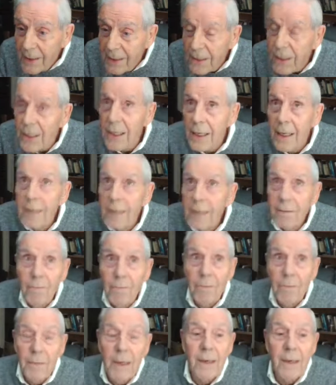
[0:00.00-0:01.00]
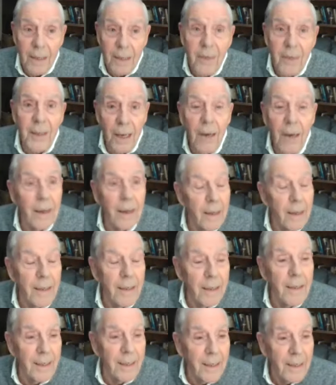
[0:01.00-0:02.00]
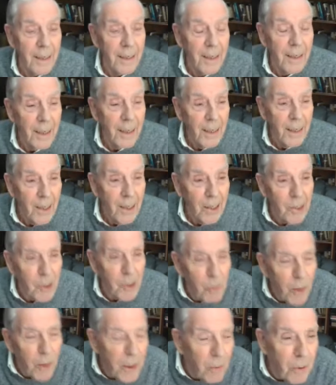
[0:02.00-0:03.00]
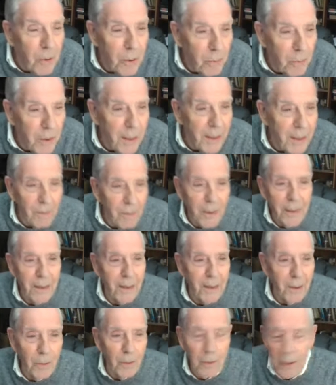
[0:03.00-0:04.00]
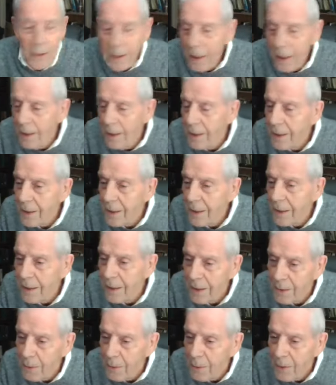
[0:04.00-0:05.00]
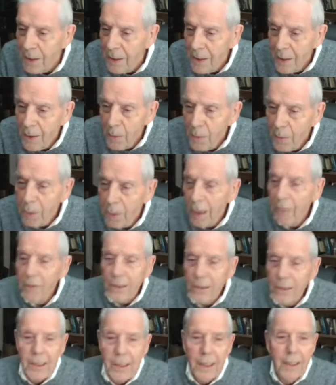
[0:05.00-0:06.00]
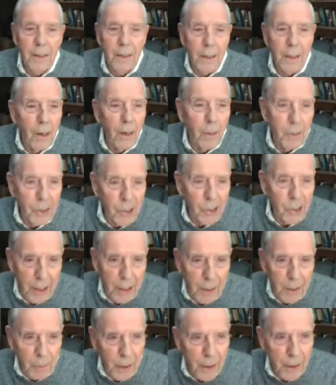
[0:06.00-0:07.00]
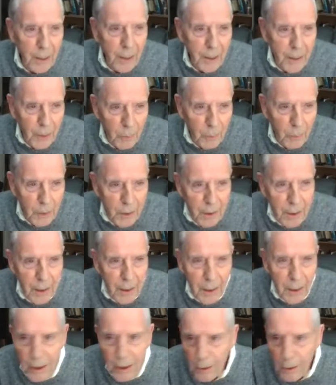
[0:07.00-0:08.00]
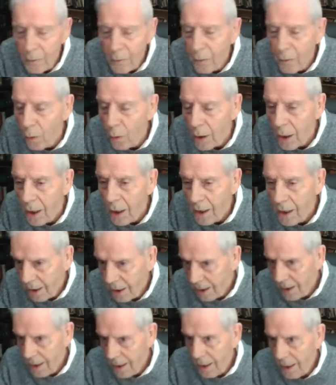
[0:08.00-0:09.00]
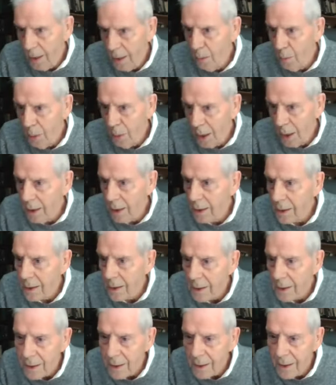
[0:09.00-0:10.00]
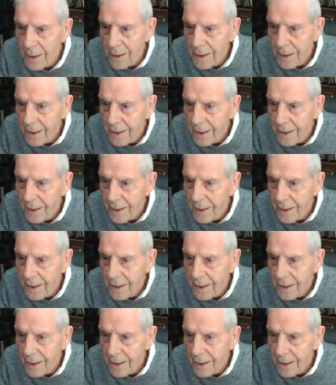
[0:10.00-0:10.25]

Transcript: He said, "Yeah." I said, what do, what, what do you what do you do with that uh, prophecy that God would set up the kingdom and the days of the four empires?